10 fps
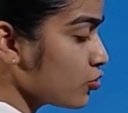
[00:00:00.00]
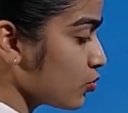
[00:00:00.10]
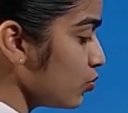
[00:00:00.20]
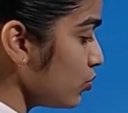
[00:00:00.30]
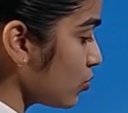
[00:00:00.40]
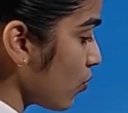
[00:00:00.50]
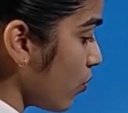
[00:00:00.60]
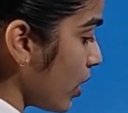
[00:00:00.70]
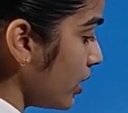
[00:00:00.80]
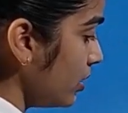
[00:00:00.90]
2. So
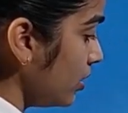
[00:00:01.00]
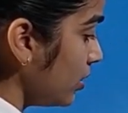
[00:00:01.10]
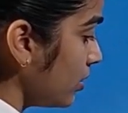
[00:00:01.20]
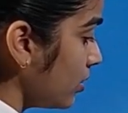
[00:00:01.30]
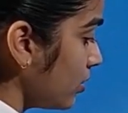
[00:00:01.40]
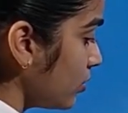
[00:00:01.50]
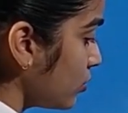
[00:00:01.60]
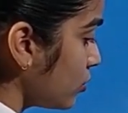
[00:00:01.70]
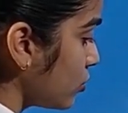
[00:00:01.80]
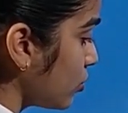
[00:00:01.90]
1,
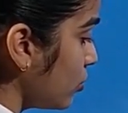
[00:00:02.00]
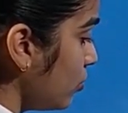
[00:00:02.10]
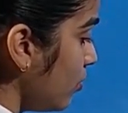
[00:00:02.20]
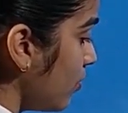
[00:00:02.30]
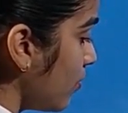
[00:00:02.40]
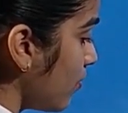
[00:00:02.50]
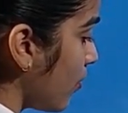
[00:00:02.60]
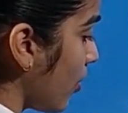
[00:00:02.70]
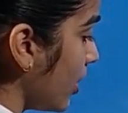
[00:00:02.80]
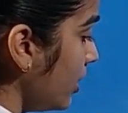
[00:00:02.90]
2.0.
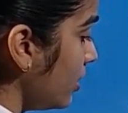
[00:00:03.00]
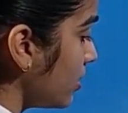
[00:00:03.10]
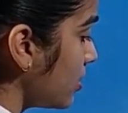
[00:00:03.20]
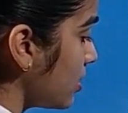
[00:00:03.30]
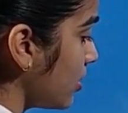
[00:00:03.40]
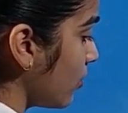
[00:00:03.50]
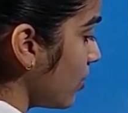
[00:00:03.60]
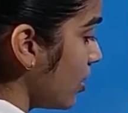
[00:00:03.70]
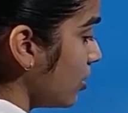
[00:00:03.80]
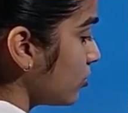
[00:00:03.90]
So
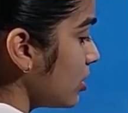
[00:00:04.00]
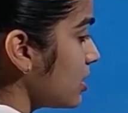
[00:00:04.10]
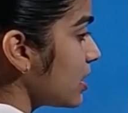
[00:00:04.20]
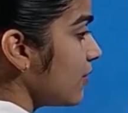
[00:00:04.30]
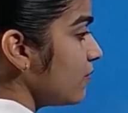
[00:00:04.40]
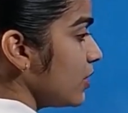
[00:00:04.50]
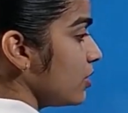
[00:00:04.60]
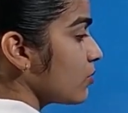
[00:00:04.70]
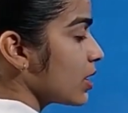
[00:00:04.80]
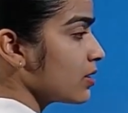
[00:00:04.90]
in same way
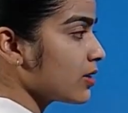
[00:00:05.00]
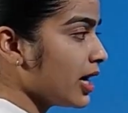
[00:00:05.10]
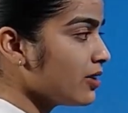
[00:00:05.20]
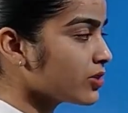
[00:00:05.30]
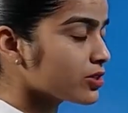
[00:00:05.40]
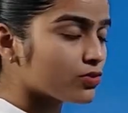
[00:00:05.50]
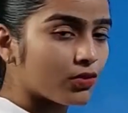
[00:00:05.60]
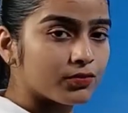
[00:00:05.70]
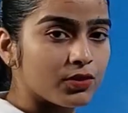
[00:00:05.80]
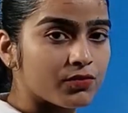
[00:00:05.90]
you can write rest
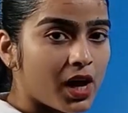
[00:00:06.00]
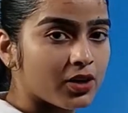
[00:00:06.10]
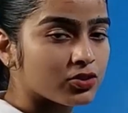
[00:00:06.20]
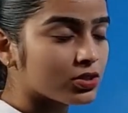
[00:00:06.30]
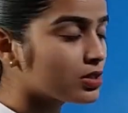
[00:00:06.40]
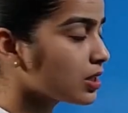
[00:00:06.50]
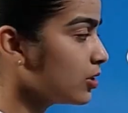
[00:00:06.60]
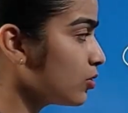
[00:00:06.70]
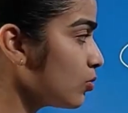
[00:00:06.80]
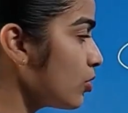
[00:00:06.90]
of the fractions
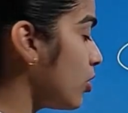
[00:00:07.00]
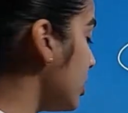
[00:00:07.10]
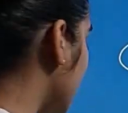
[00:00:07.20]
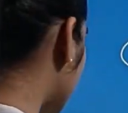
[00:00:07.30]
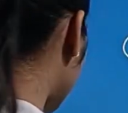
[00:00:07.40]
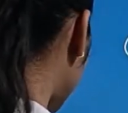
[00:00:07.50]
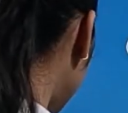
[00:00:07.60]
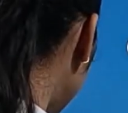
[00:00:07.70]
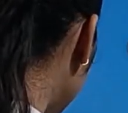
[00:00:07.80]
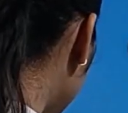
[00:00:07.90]
into your decimal
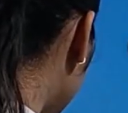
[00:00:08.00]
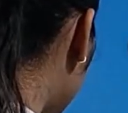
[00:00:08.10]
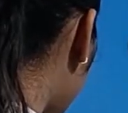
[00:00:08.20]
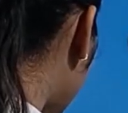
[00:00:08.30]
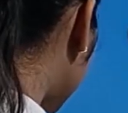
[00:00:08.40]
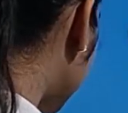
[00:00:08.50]
form.